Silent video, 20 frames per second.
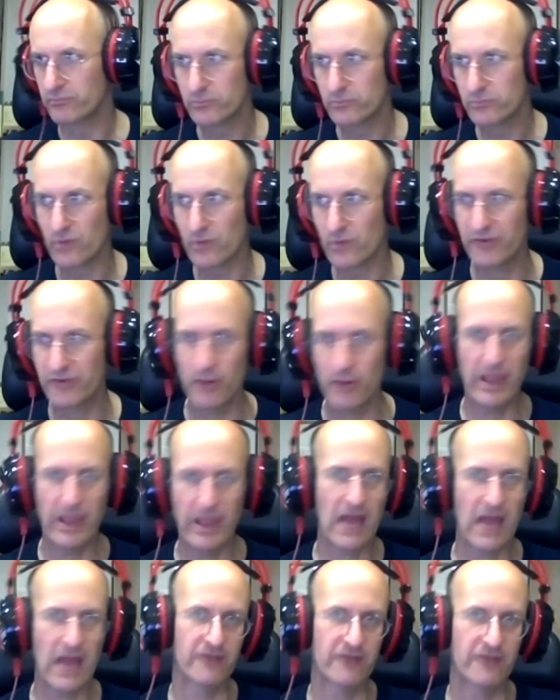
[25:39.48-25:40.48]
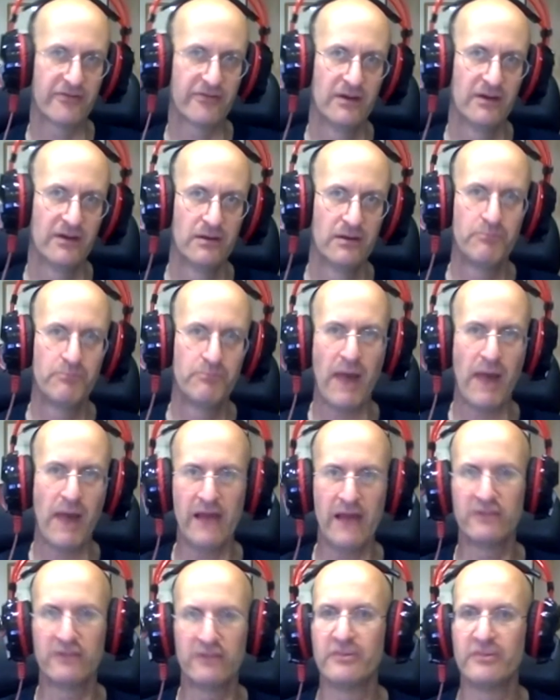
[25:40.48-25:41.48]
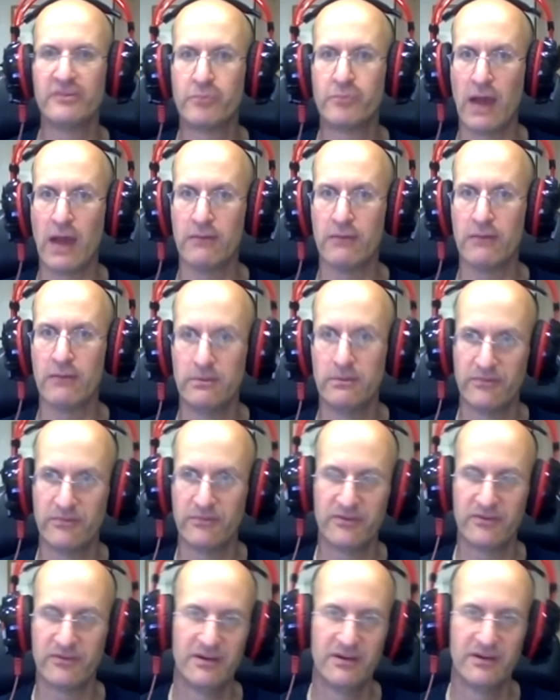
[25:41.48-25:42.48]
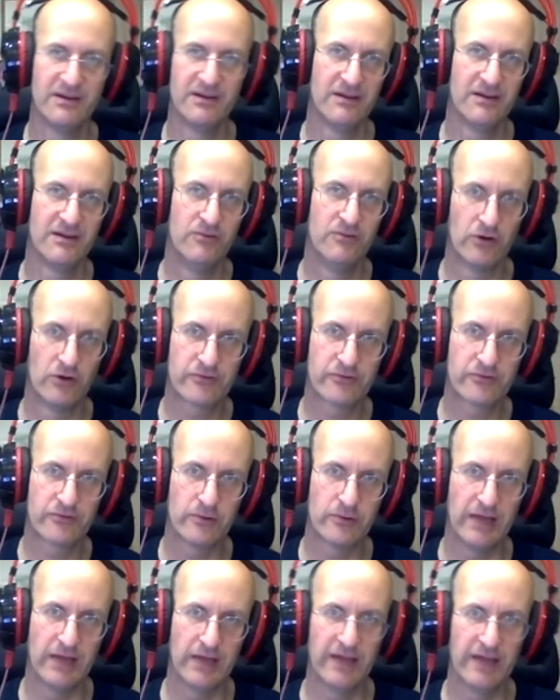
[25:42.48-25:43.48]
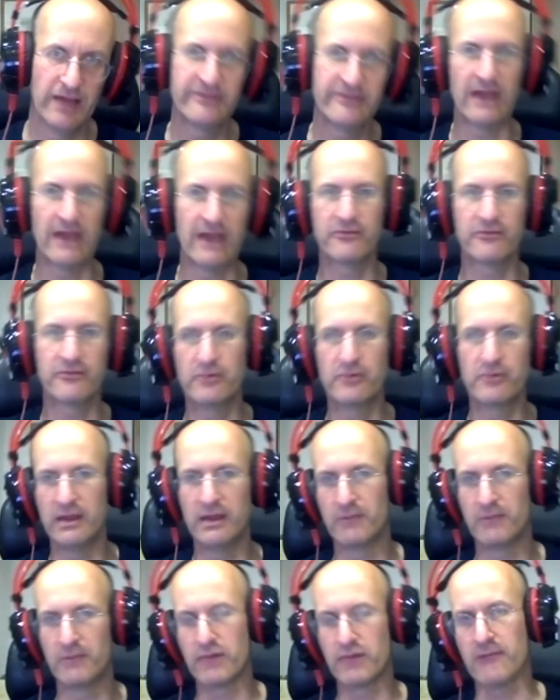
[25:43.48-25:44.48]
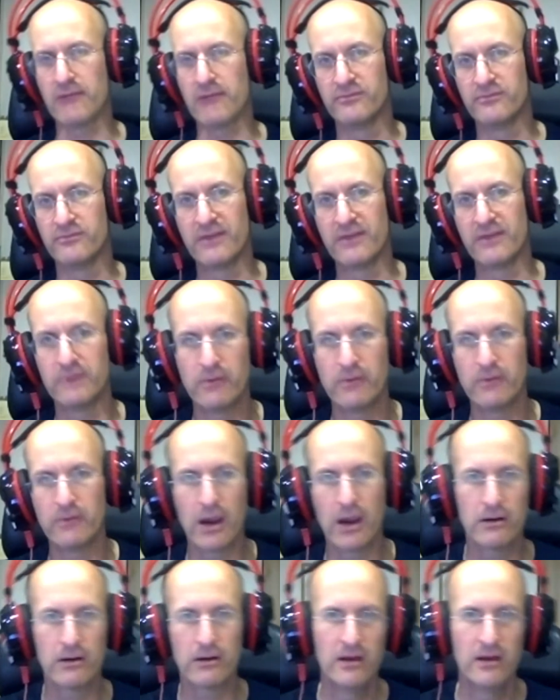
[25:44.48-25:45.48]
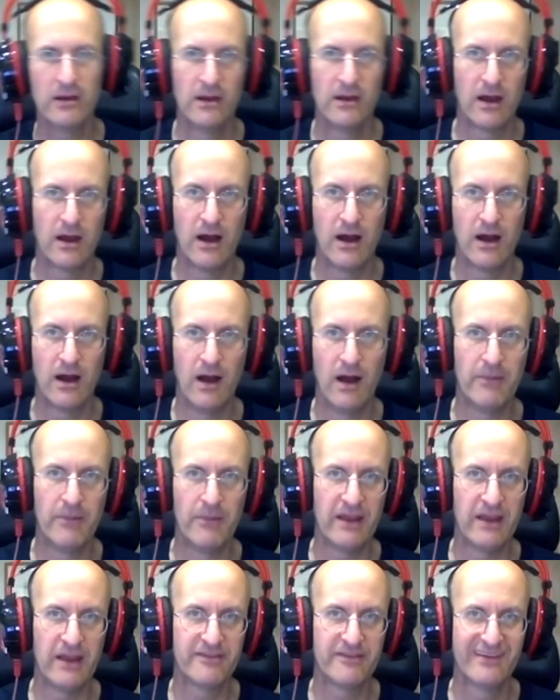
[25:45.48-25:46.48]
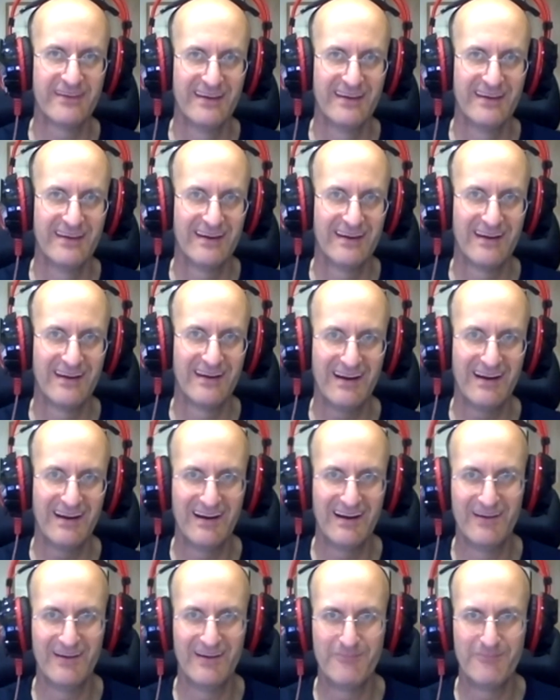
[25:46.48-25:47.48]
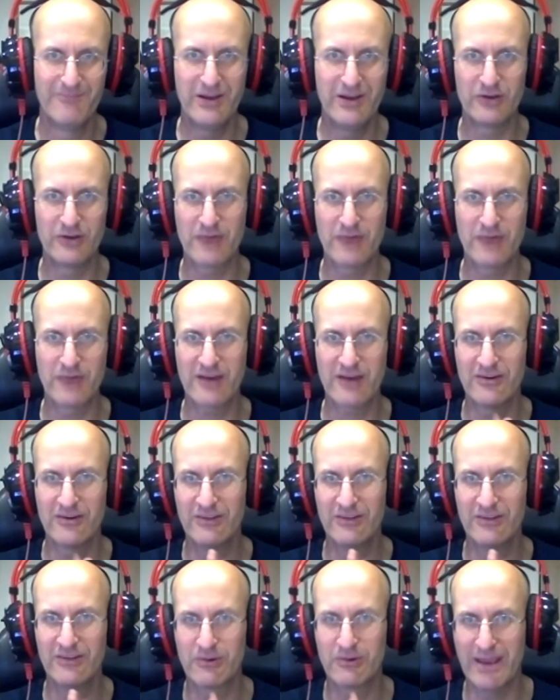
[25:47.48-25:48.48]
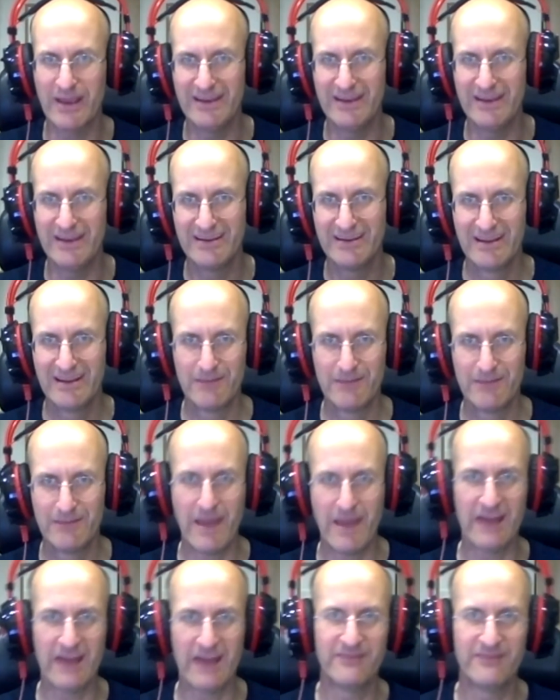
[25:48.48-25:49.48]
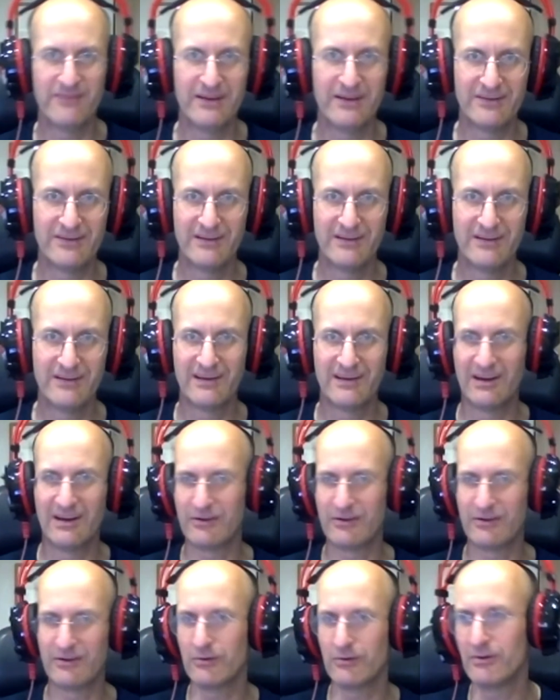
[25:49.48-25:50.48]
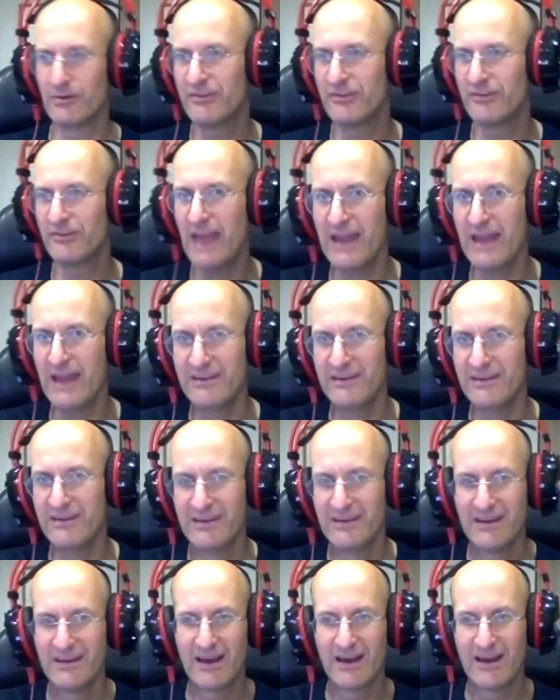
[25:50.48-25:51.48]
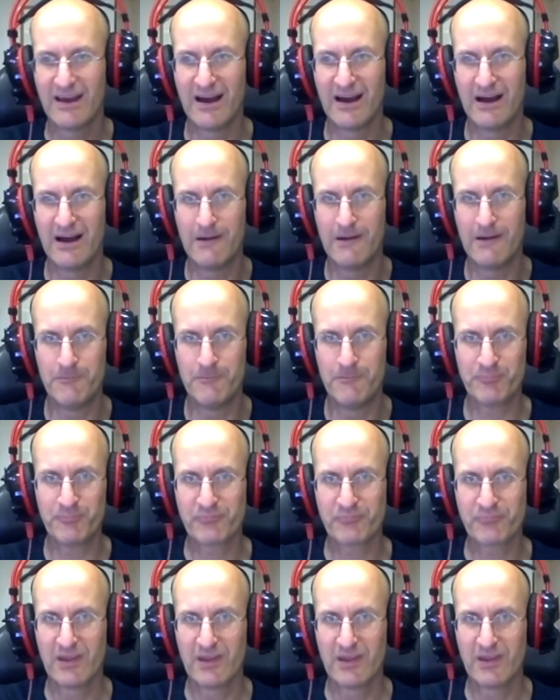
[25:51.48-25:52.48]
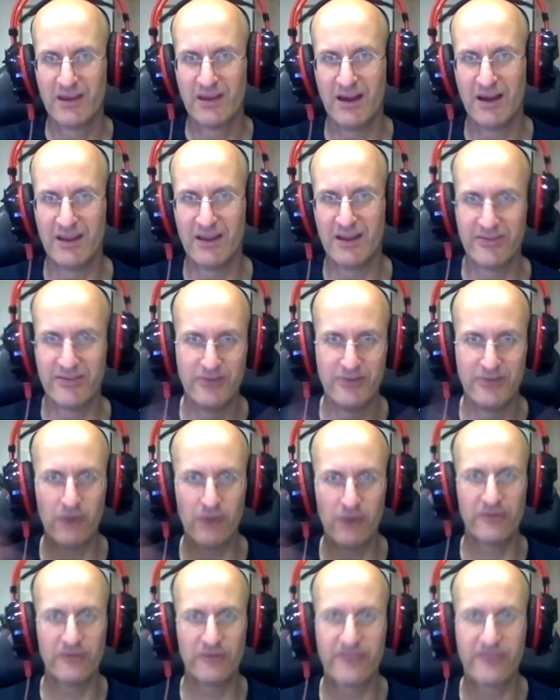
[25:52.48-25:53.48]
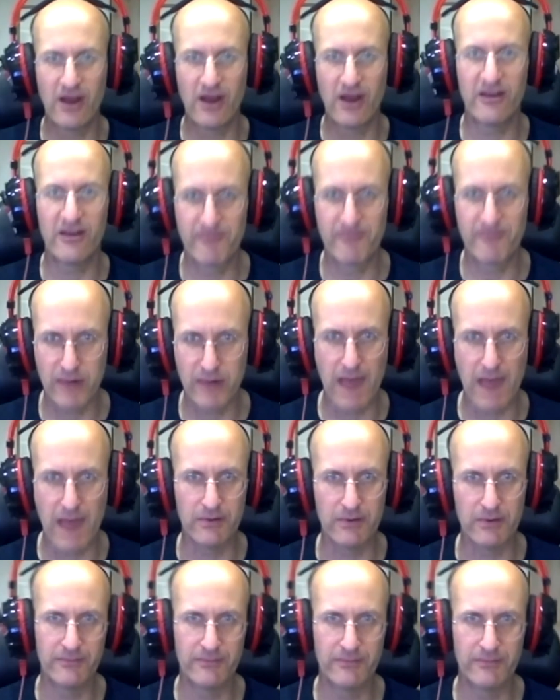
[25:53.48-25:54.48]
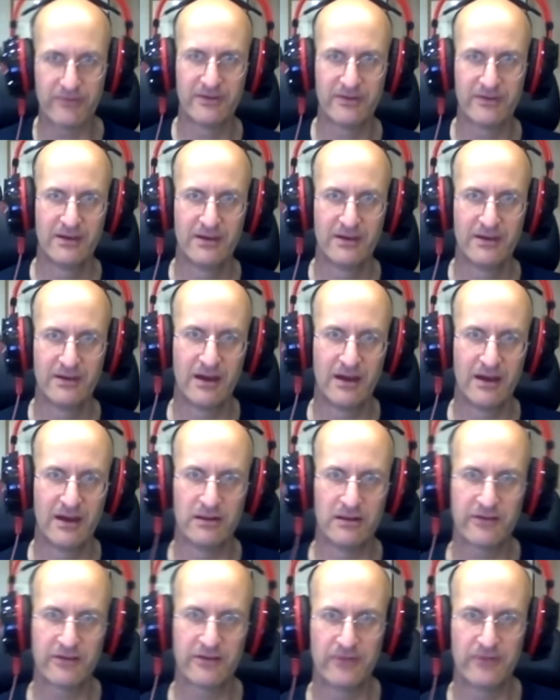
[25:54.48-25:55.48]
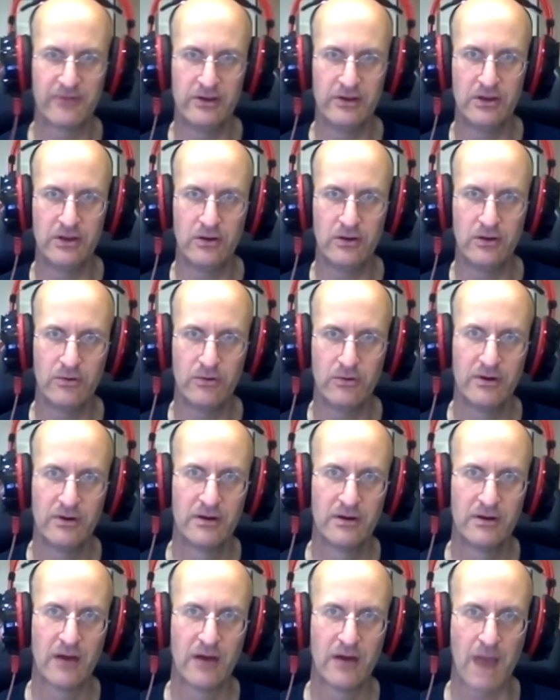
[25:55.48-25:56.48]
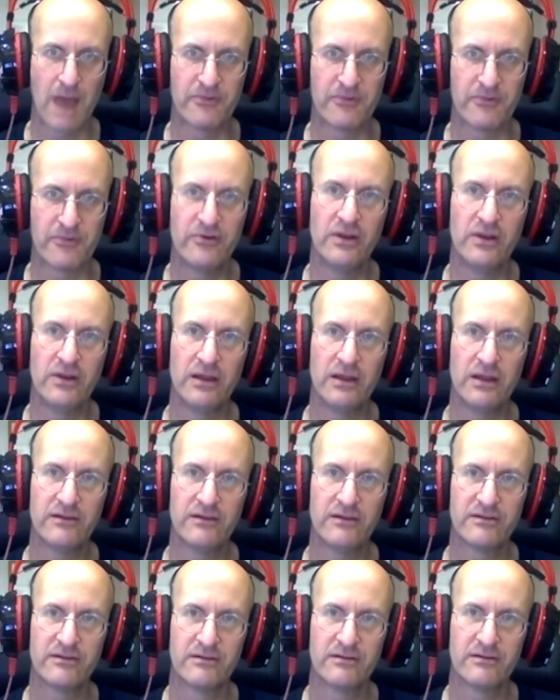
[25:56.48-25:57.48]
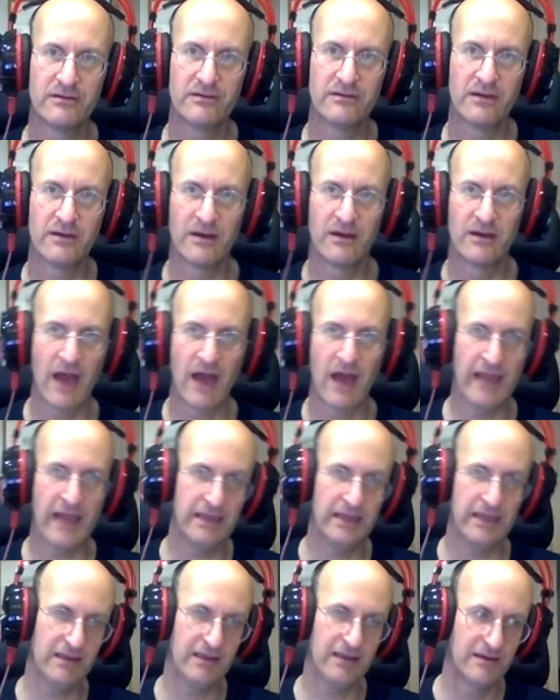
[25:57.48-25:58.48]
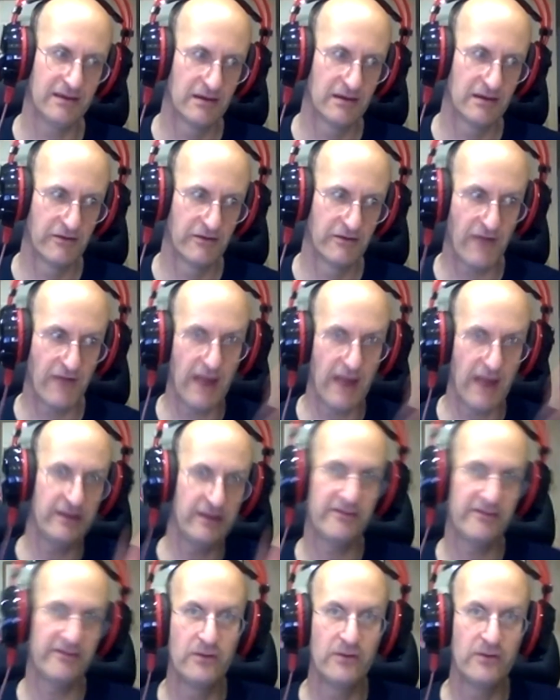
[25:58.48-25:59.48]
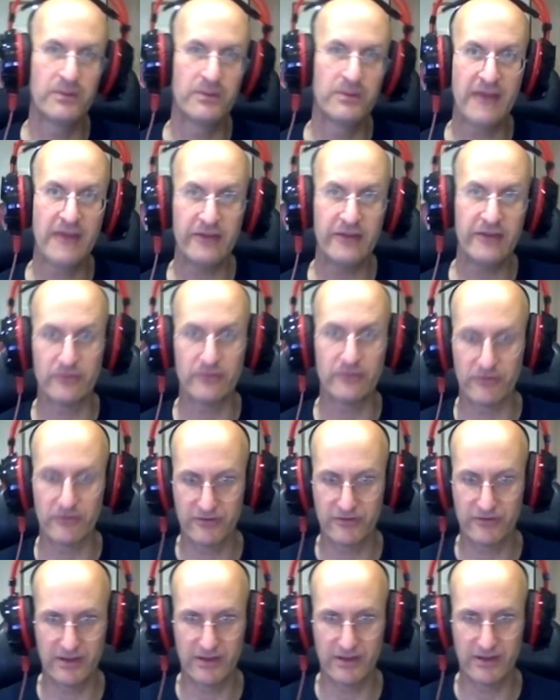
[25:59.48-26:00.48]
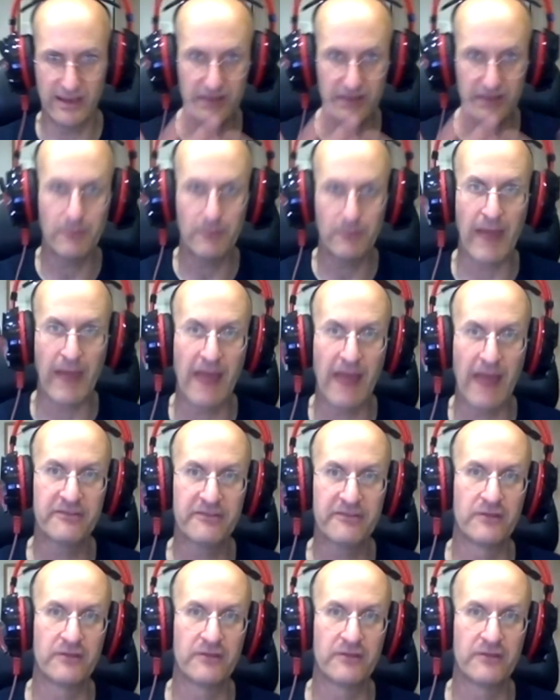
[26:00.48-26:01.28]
So we have piles of problems. North Korea, South Korea, problems everywhere. But as Peter Drucker, the great management guru, said, don't solve problems. Look for new opportunities, i.e., find these new potentials in the past of